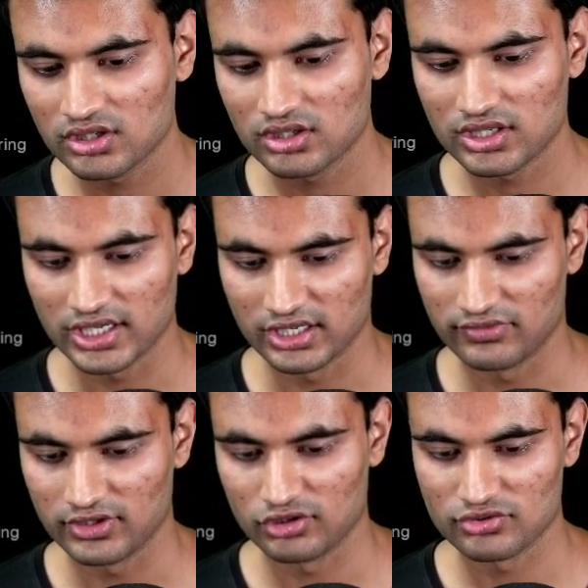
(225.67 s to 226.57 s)
and
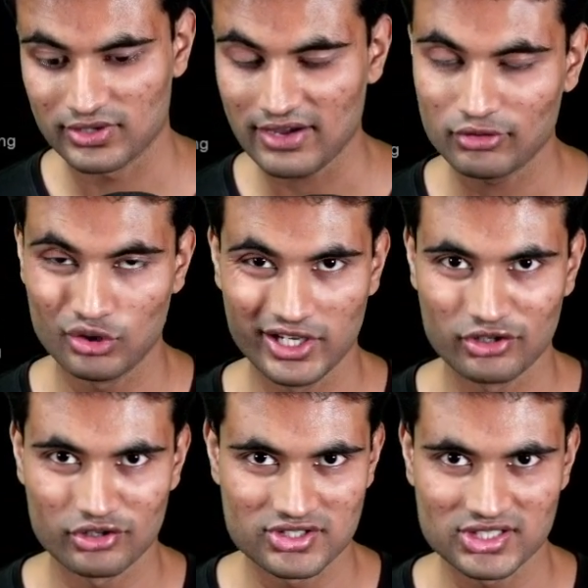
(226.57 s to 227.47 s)
we are going to have a
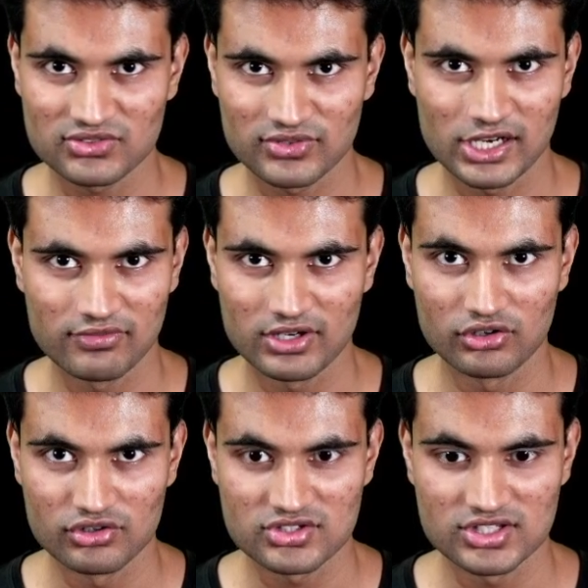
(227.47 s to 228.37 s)
loading.js file, and we are
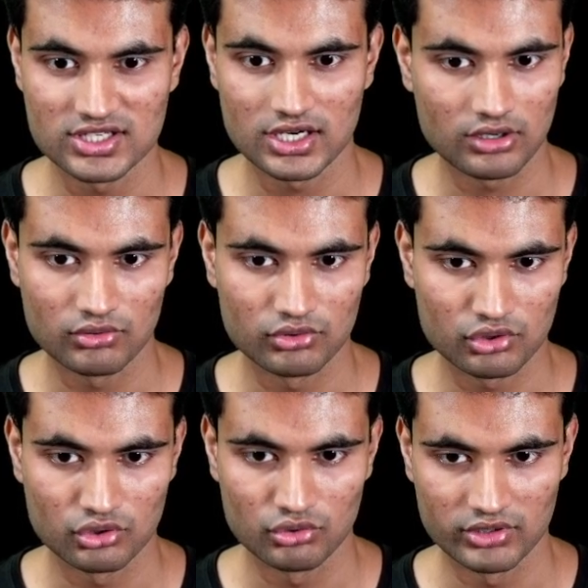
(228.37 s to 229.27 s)
going to see how
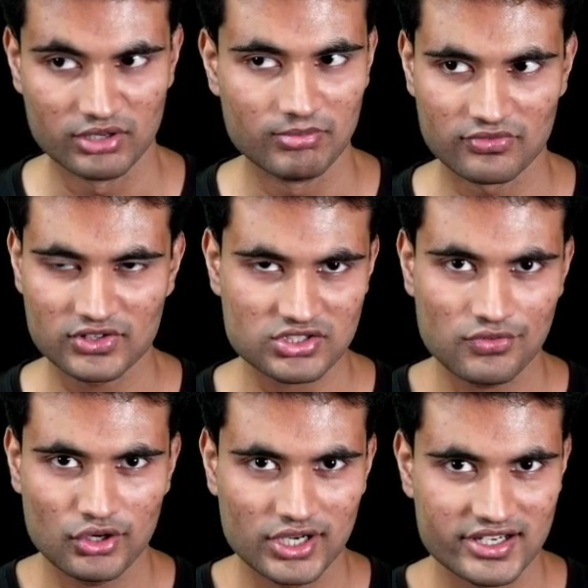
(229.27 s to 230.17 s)
to do it. But first of
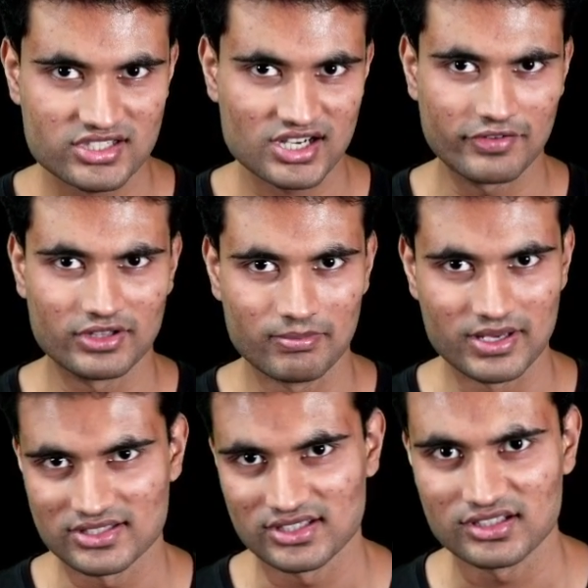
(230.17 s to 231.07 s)
all, let's start with the
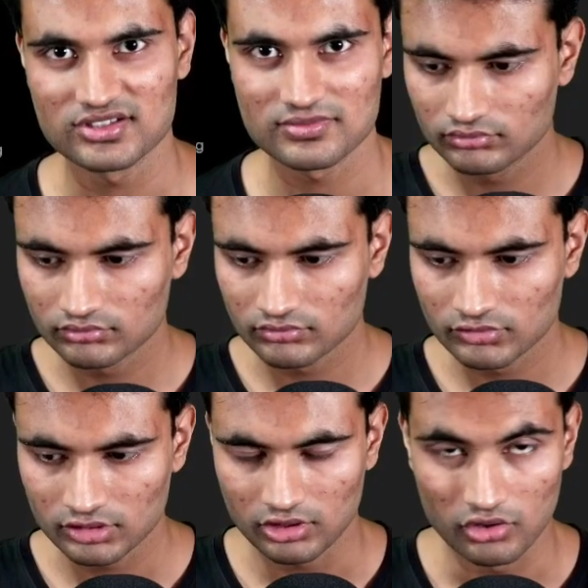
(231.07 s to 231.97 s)
basics.
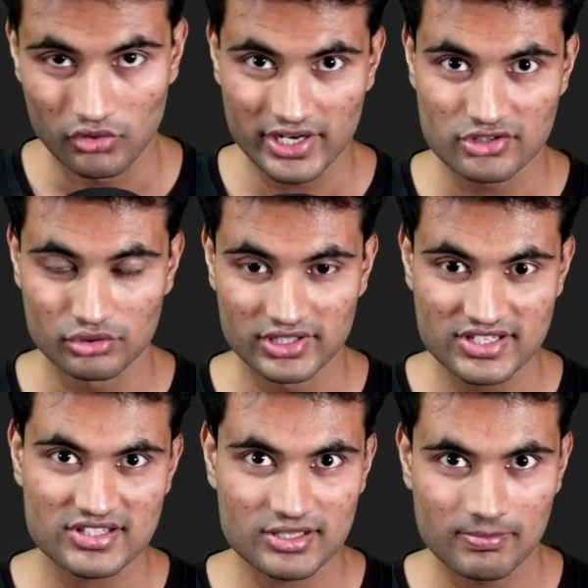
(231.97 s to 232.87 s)
All right, so this
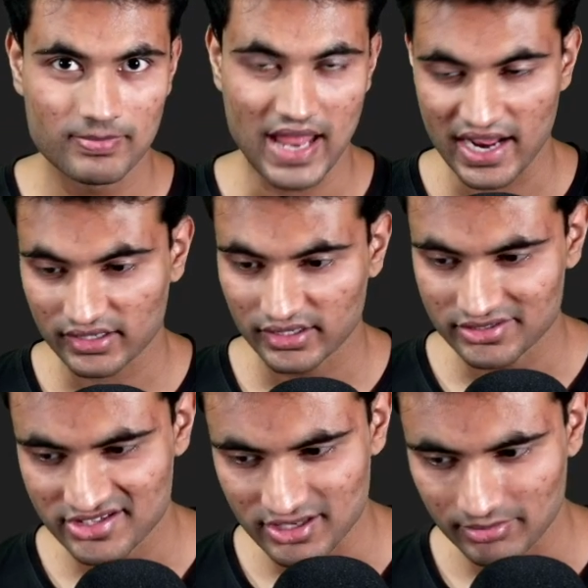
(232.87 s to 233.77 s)
is a blank
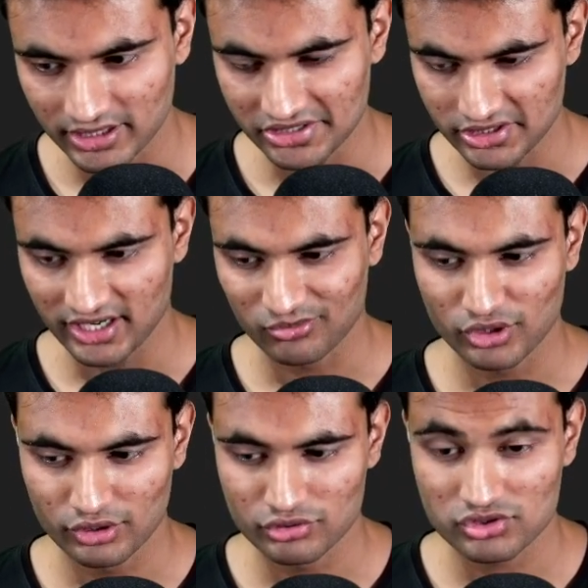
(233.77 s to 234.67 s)
Next.js application. I'm
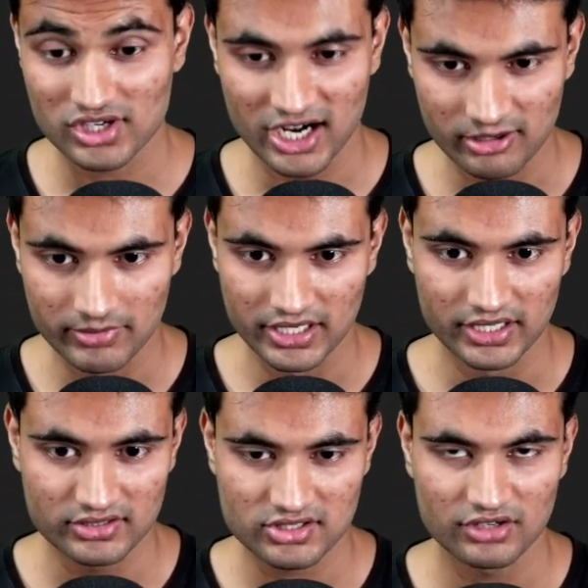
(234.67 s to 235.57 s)
going to start
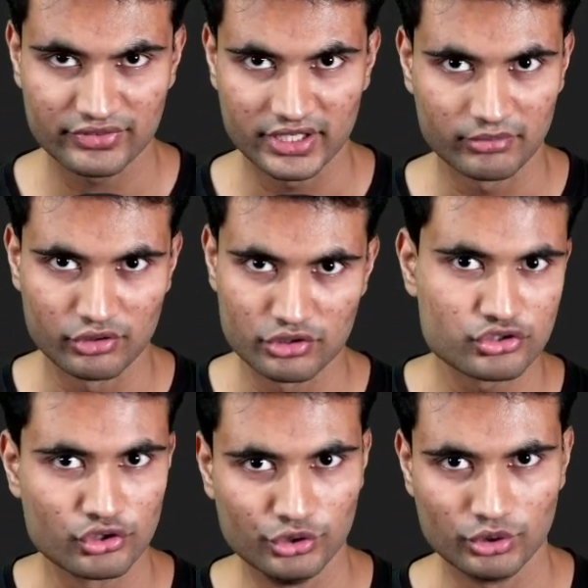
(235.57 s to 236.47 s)
building stuff, and I'm going to
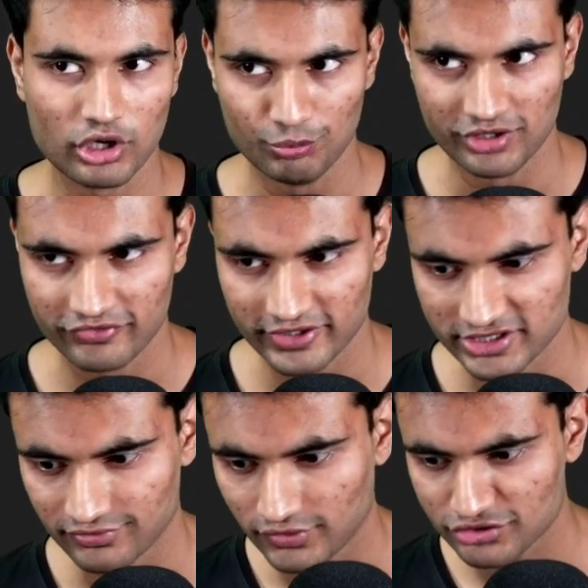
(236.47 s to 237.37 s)
show you how
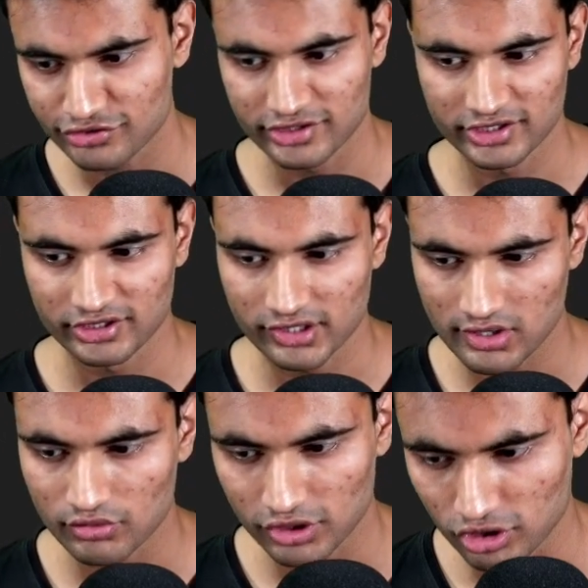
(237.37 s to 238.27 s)
prefetching works using
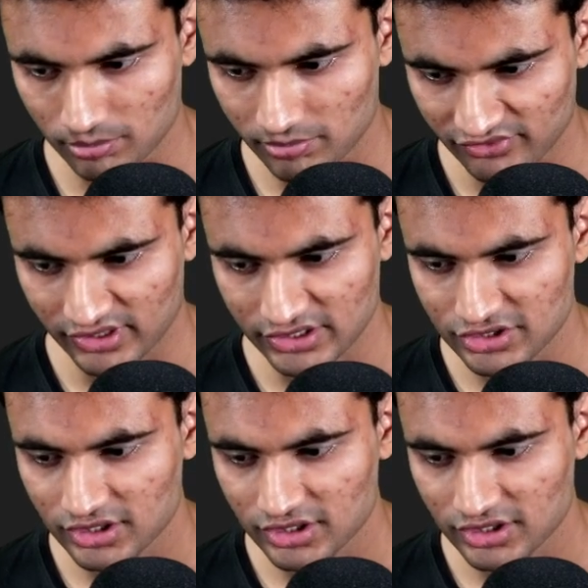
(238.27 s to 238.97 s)
router.prefetch.